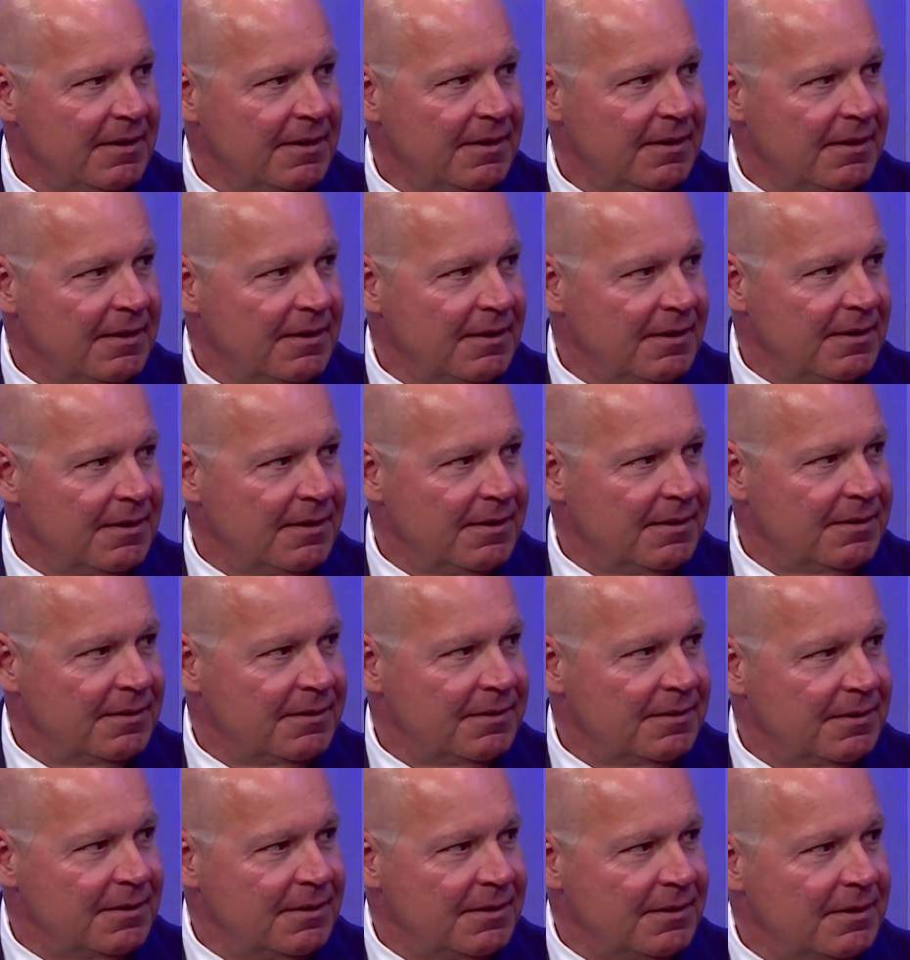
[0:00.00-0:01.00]
It's always
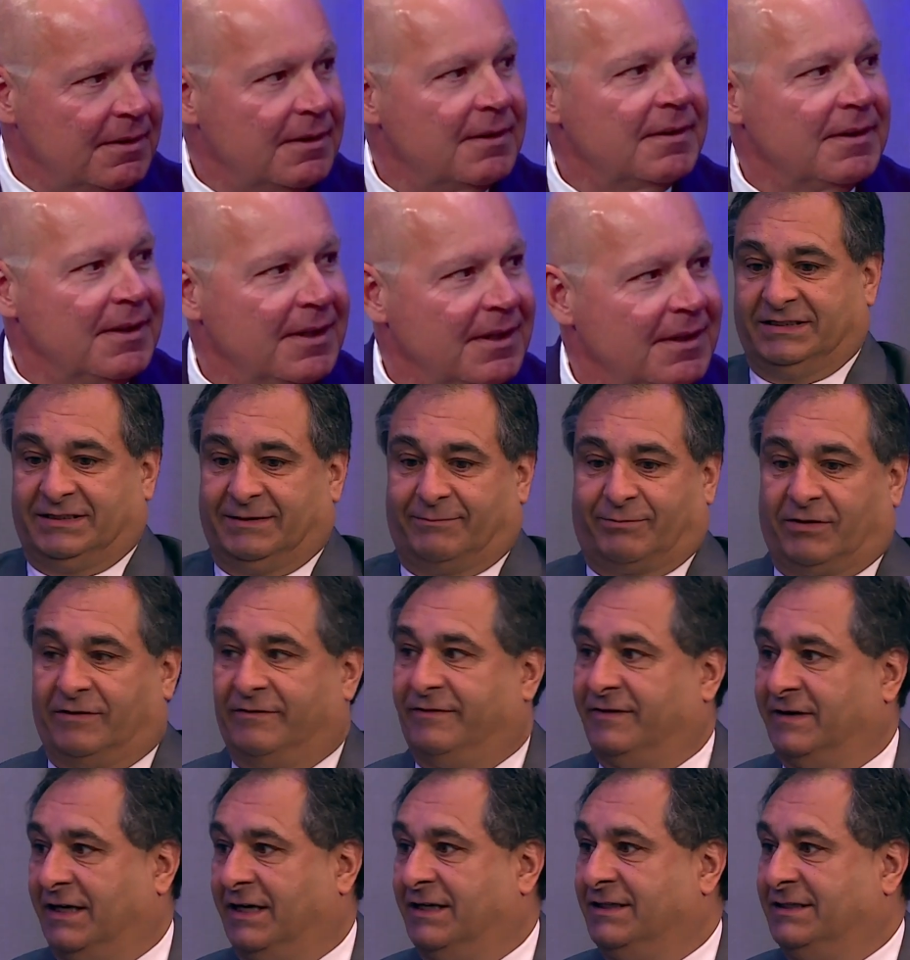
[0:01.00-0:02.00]
possible. This is a
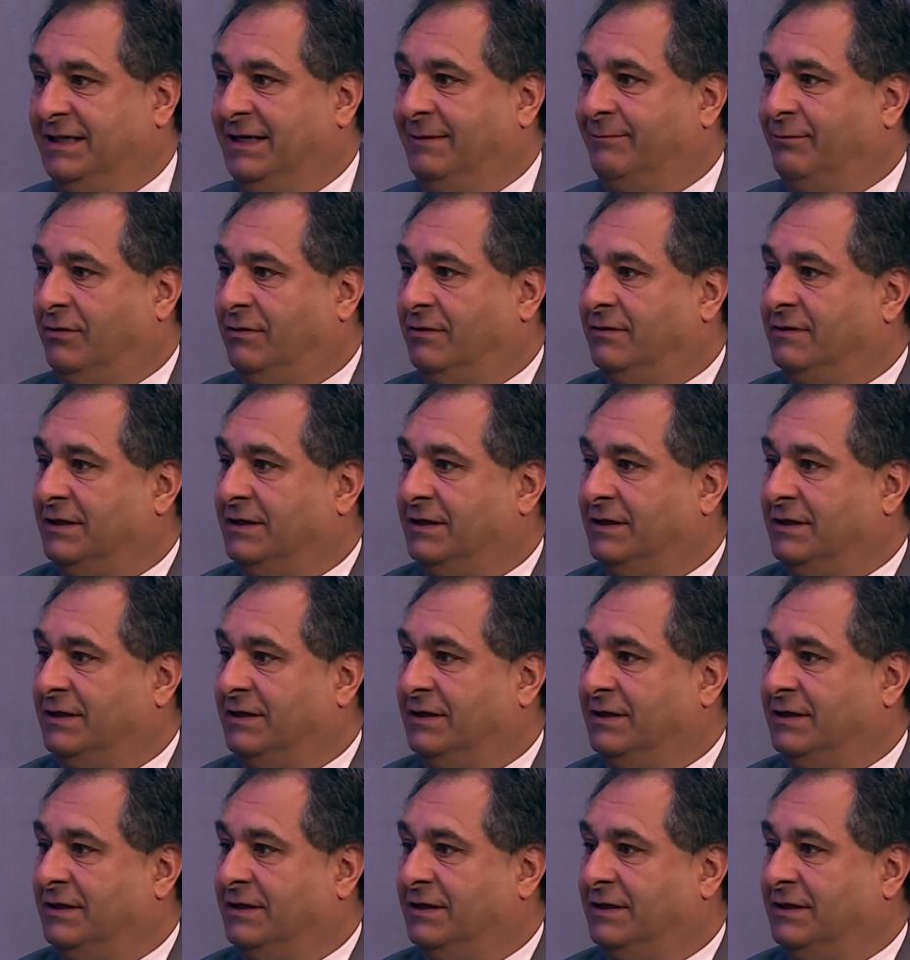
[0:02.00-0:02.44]
perfect example.